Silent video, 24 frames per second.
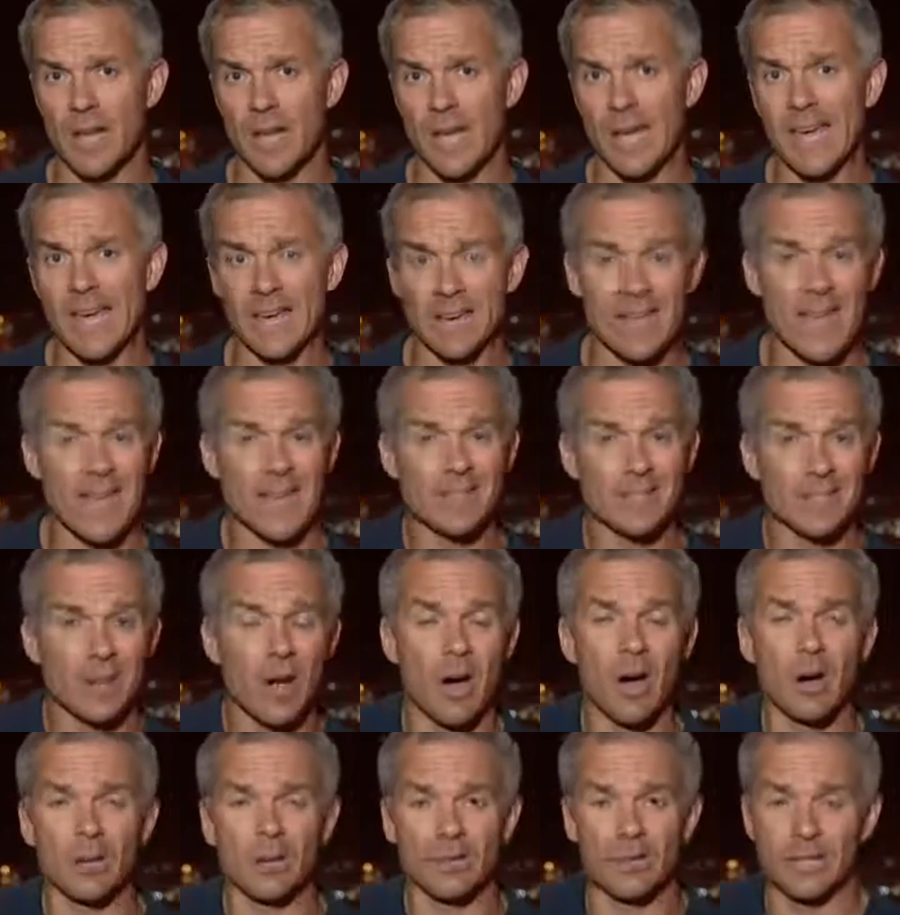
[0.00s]
it gets
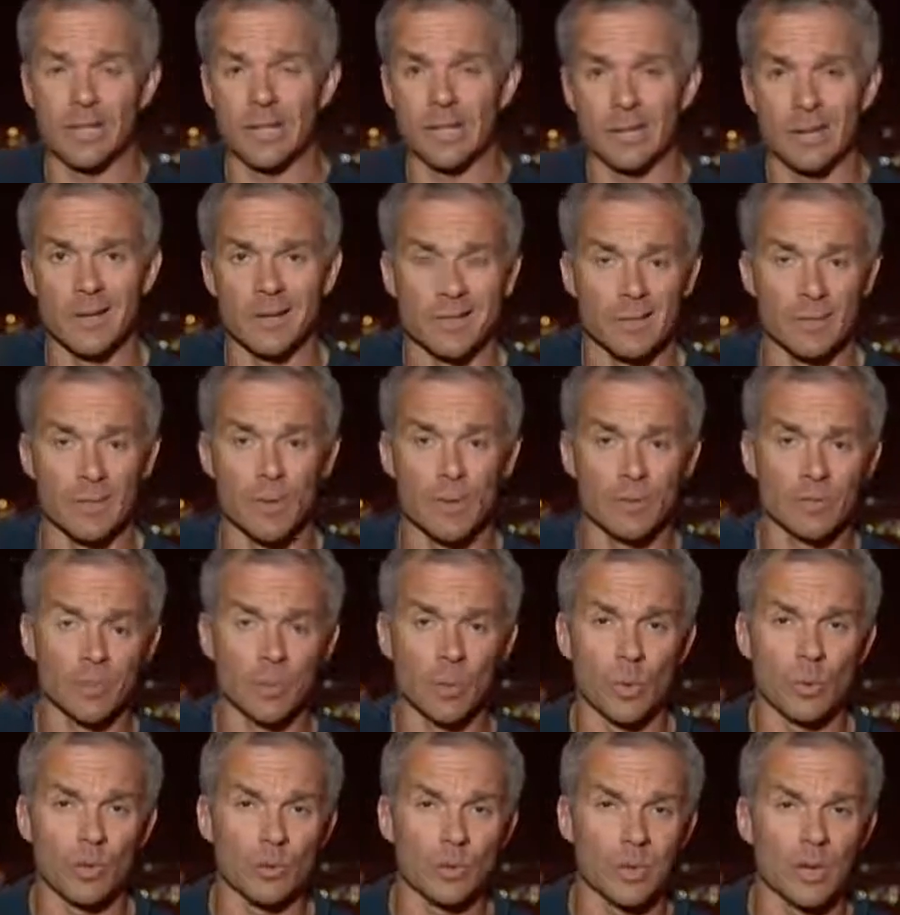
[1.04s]
harder still as they move
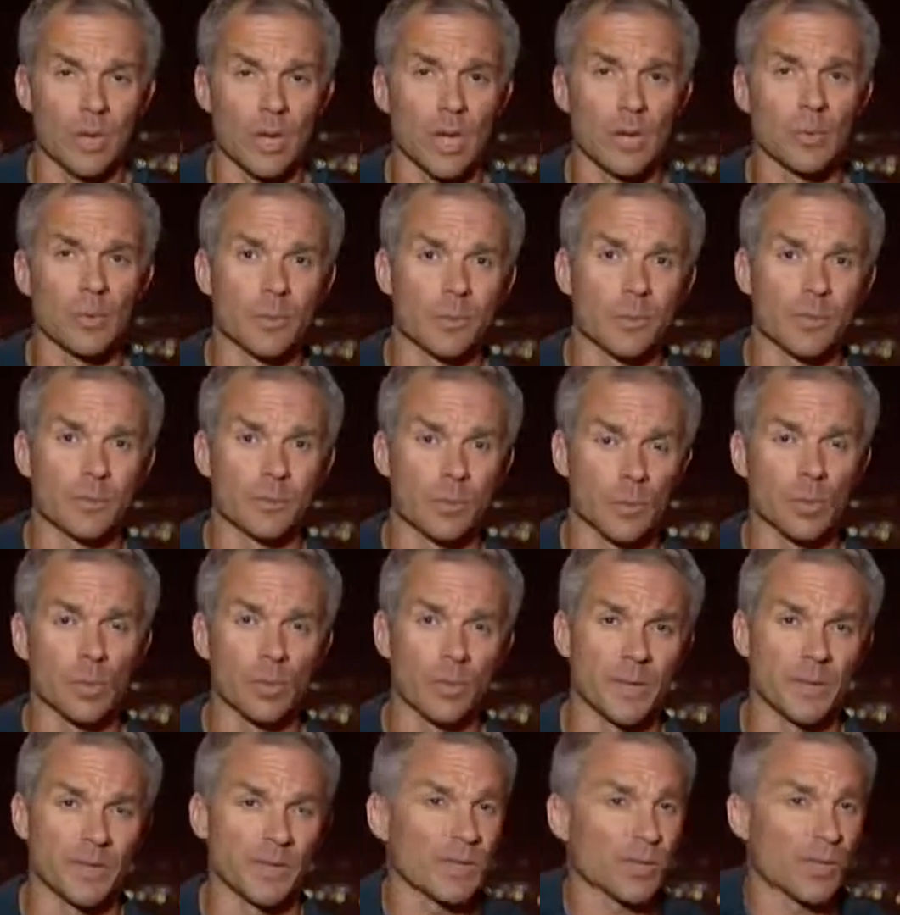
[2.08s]
towards the urban sprawl.
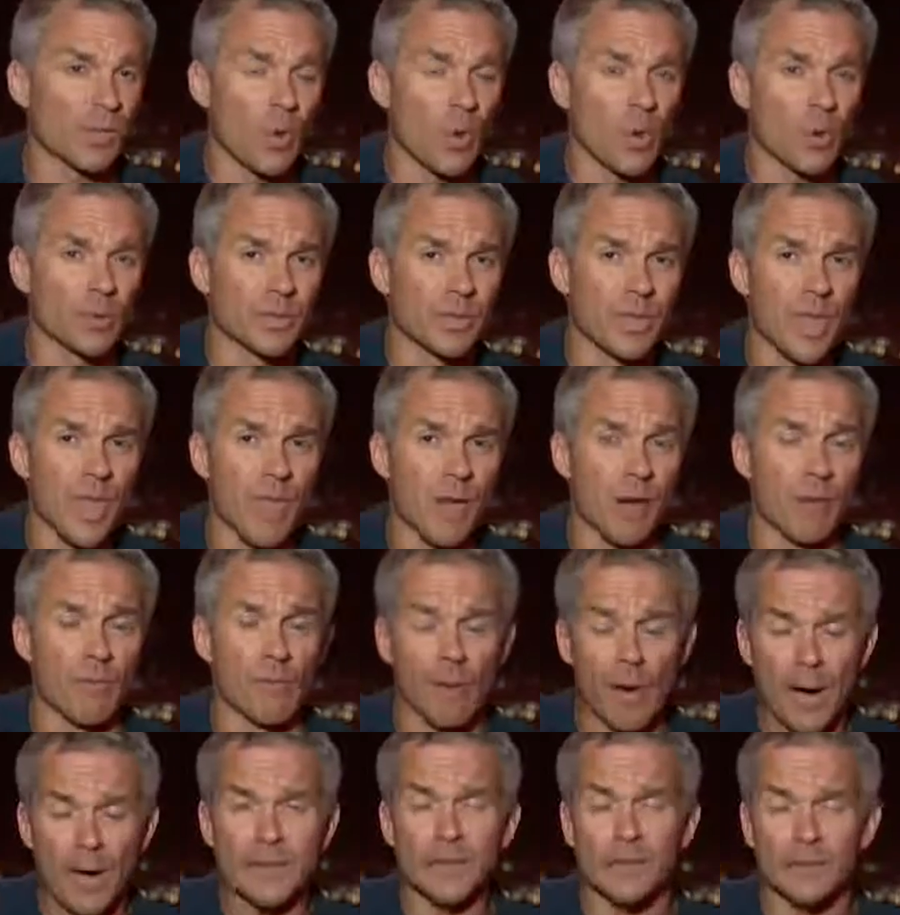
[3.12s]
This is, of course, a
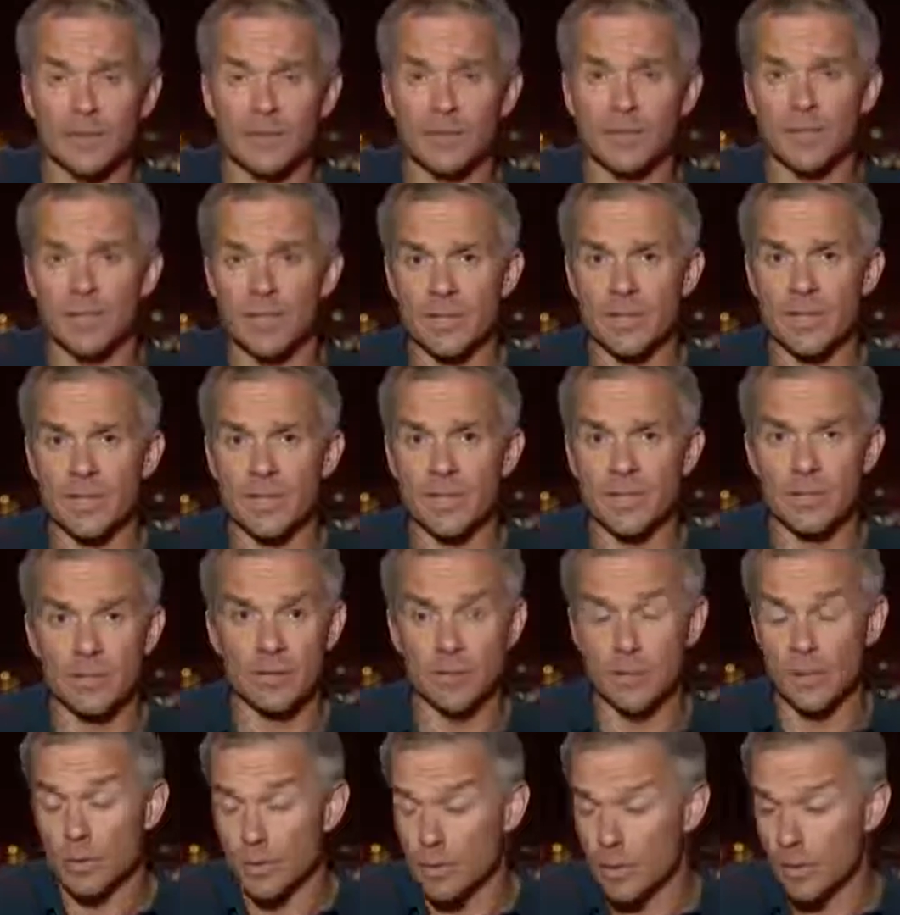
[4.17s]
vital city.
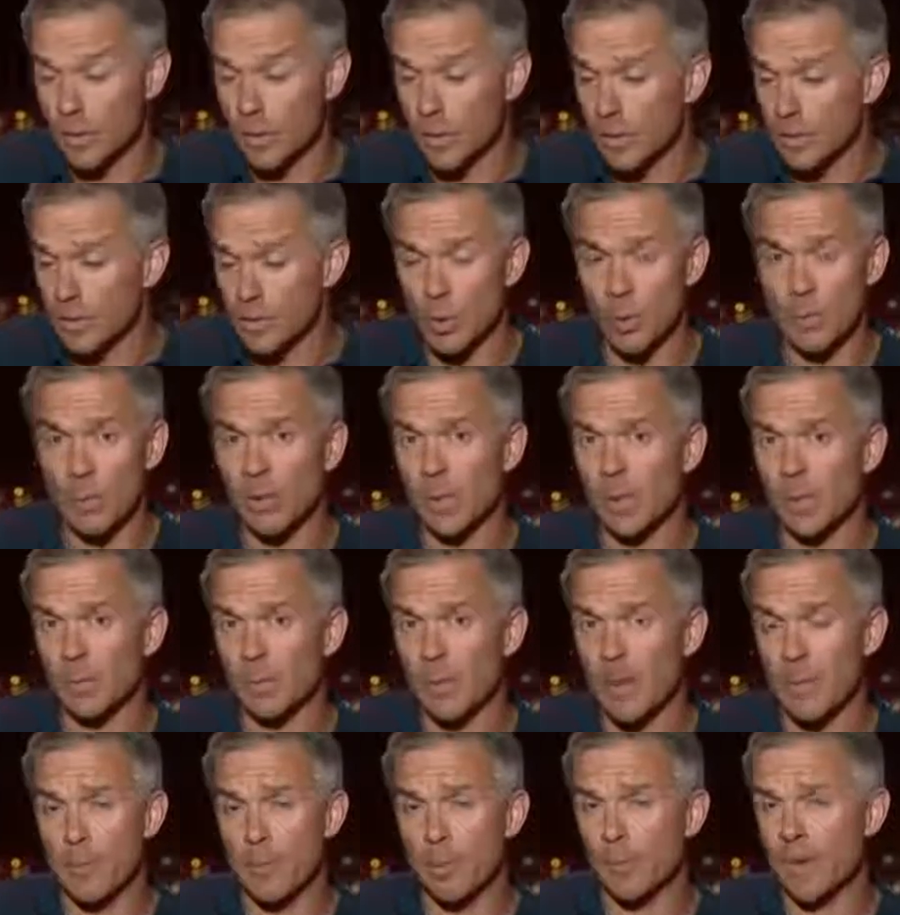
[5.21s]
It used to be 2 million
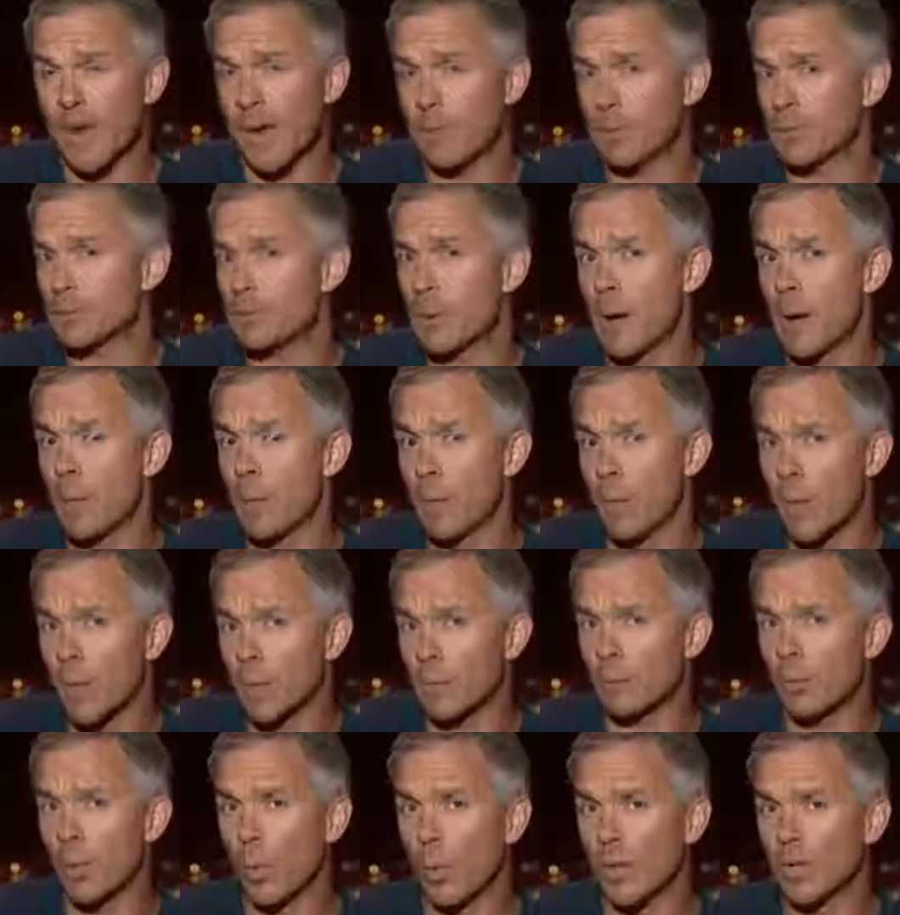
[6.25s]
people, now it's about
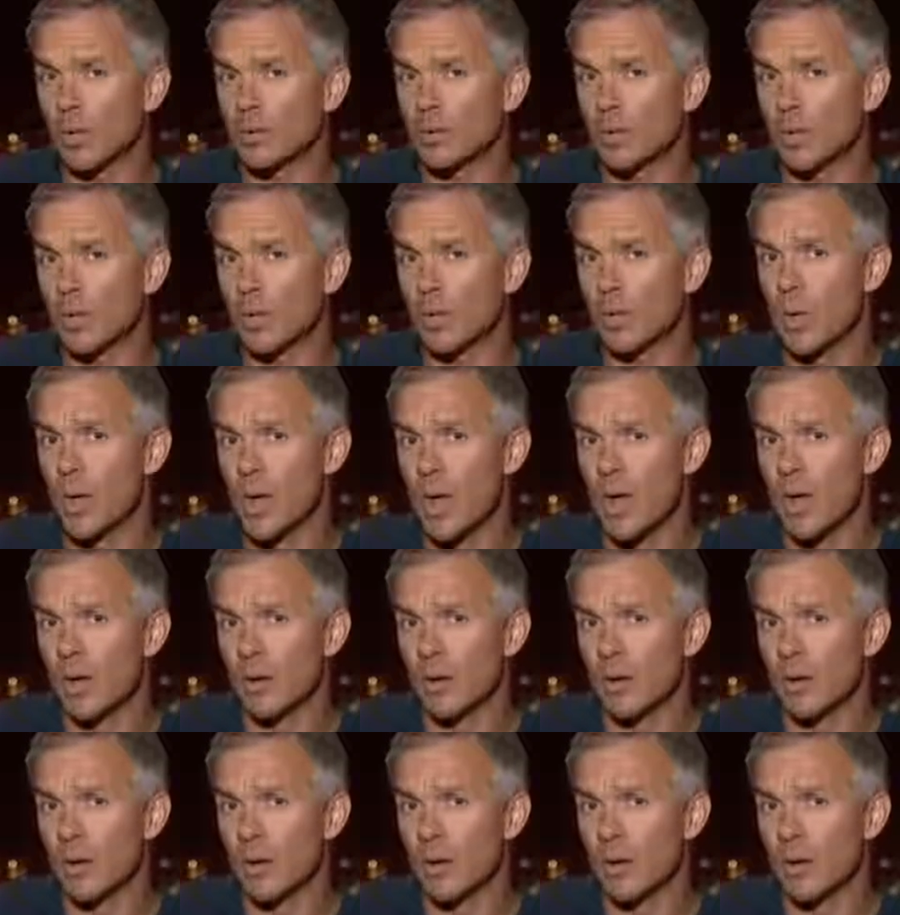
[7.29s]
1.2.